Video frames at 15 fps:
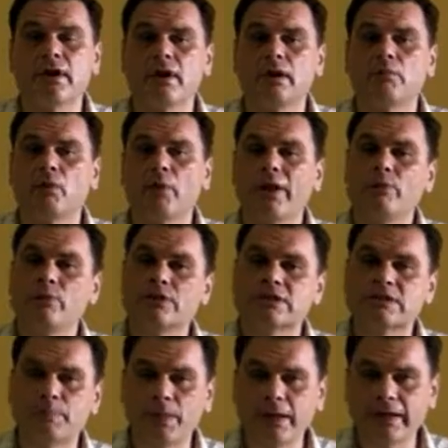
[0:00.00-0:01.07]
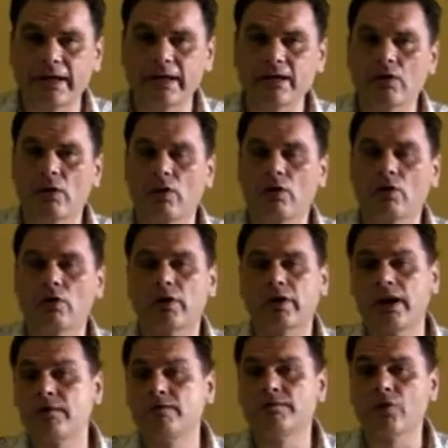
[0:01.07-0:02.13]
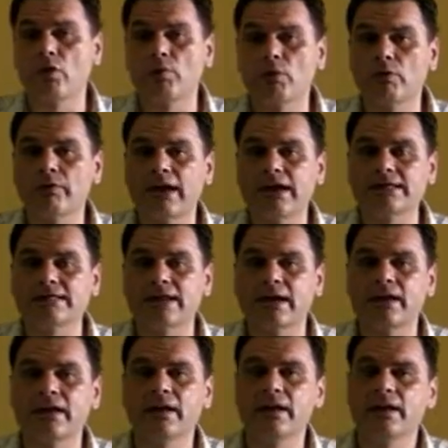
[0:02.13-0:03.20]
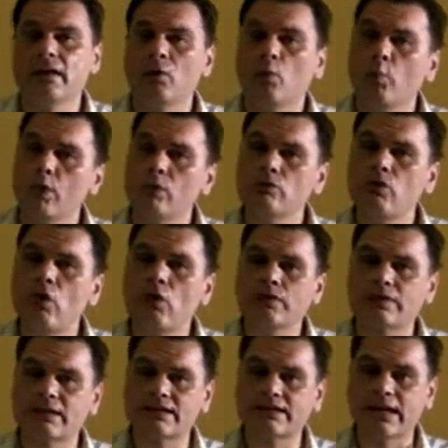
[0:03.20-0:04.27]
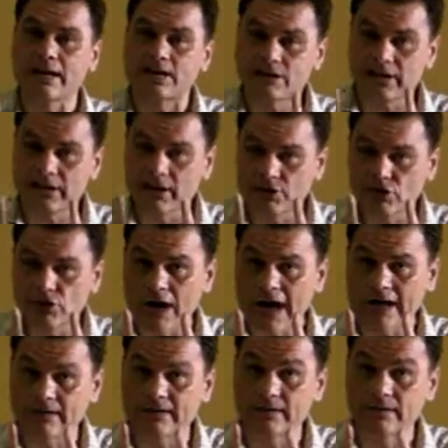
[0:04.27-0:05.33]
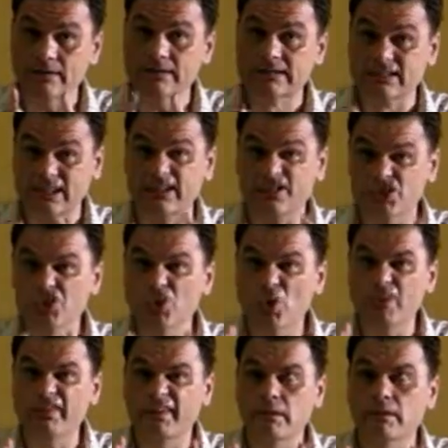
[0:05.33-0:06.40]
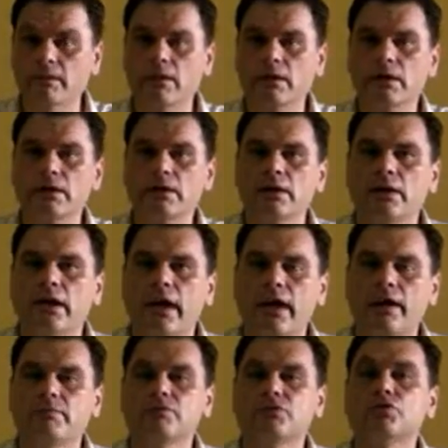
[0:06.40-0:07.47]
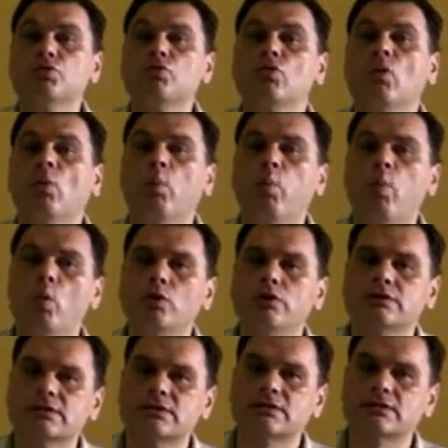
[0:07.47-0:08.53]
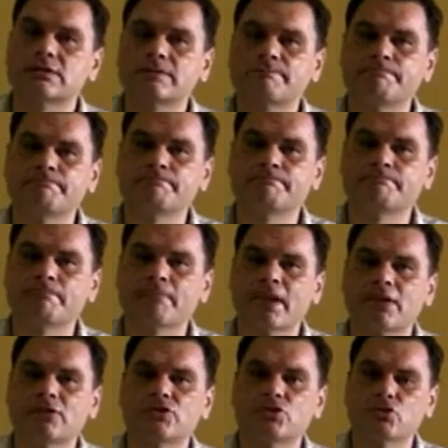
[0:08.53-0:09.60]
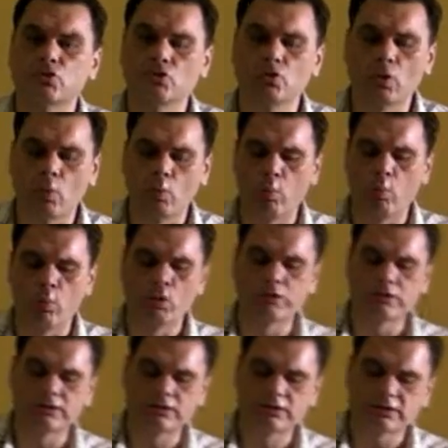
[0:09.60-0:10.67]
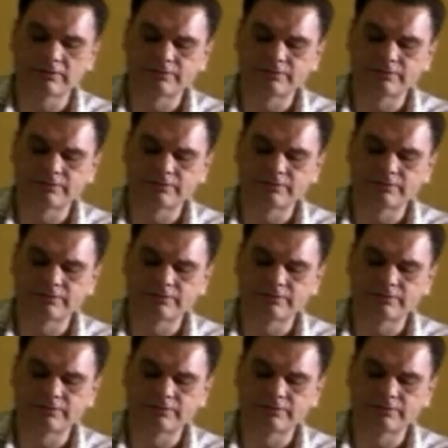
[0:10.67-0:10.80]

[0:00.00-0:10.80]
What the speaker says: But when we're speaking or informal writing, will not is actually contracted. It's shortened to won't. To won't.